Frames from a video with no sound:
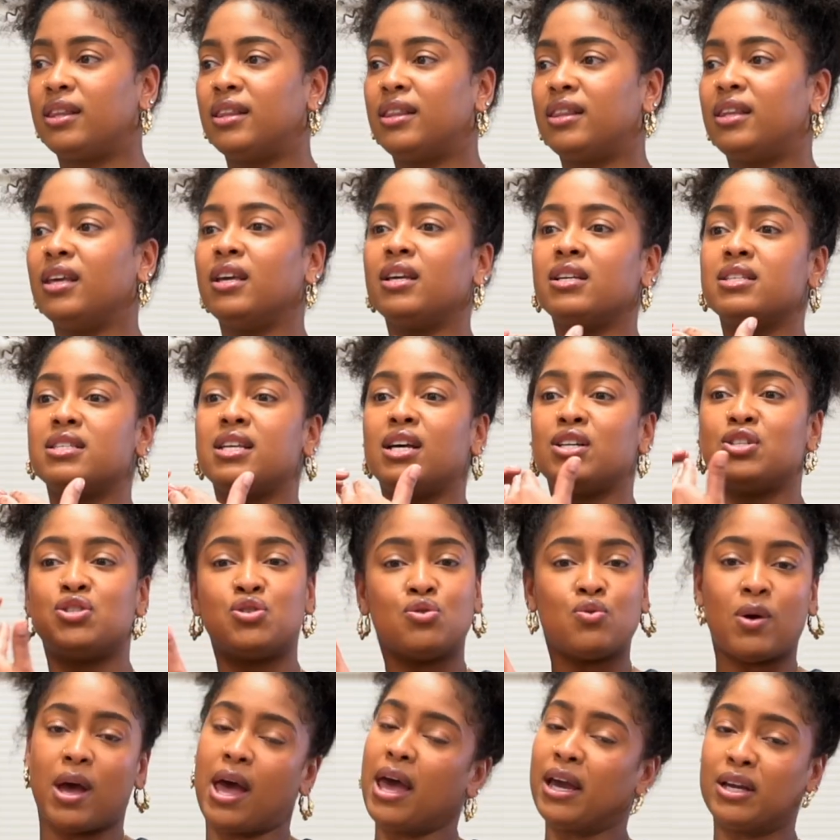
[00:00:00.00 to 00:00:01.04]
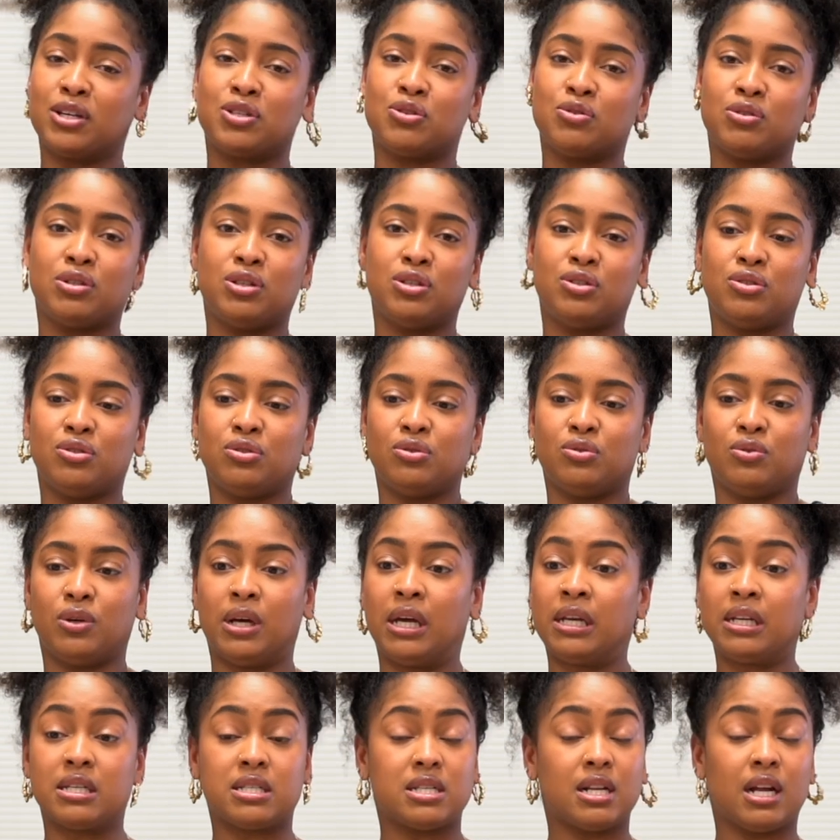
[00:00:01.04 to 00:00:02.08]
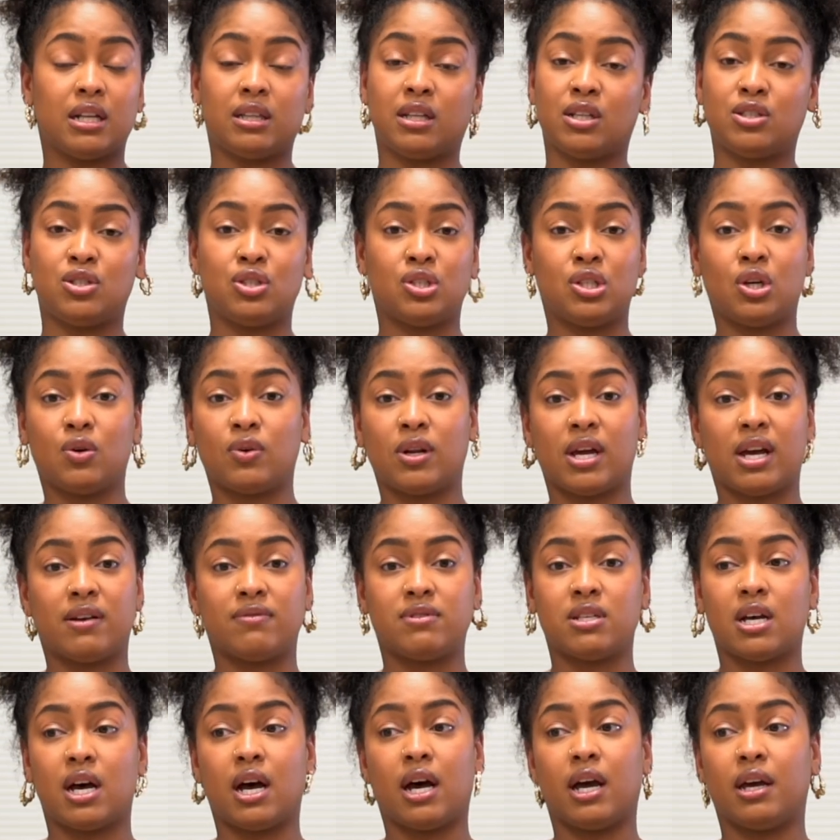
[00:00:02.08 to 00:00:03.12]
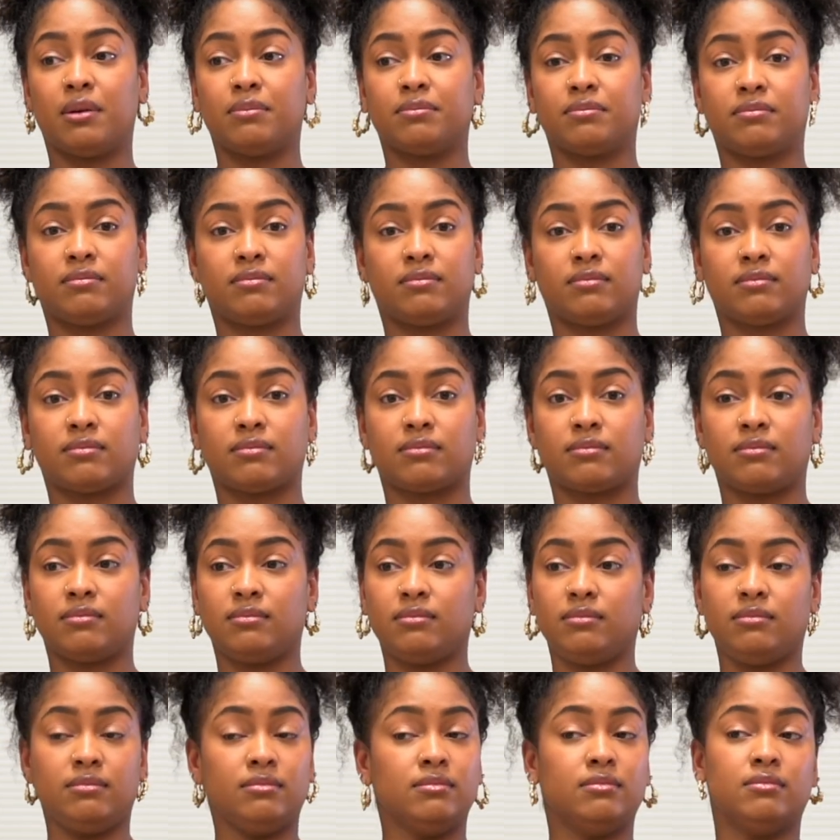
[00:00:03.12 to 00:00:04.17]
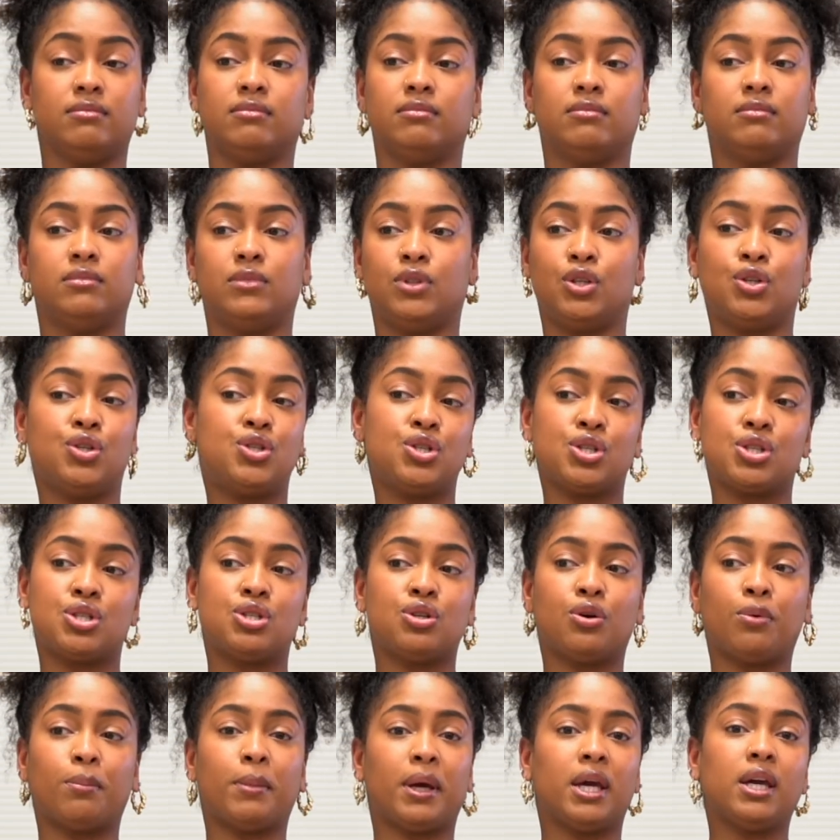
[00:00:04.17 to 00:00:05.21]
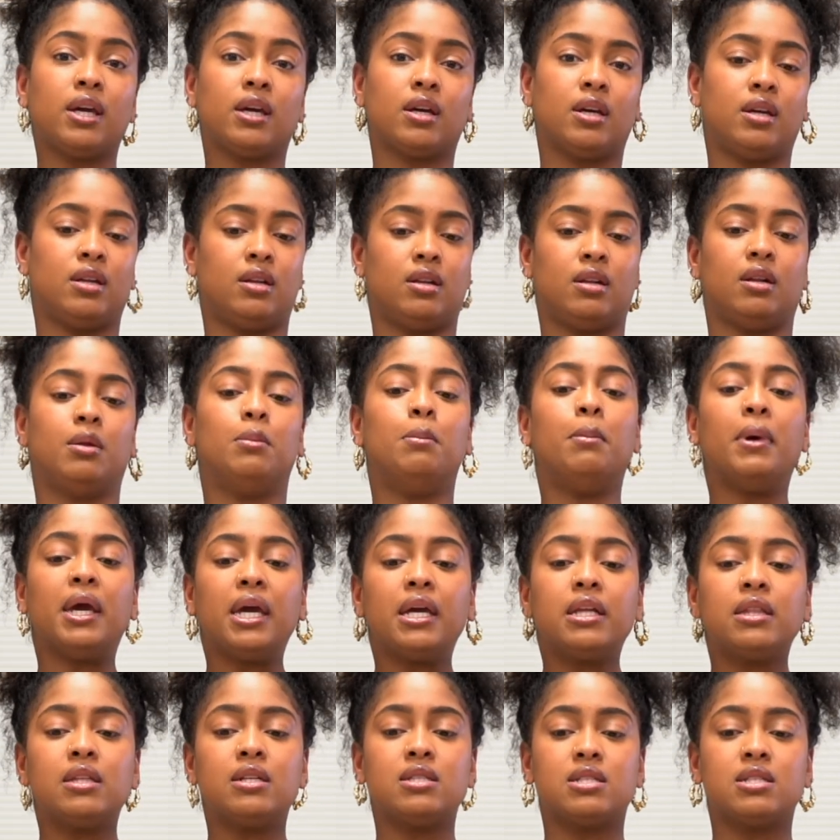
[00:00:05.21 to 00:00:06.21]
things that you actually do. And it's not that you don't have time. You just don't make it. Make the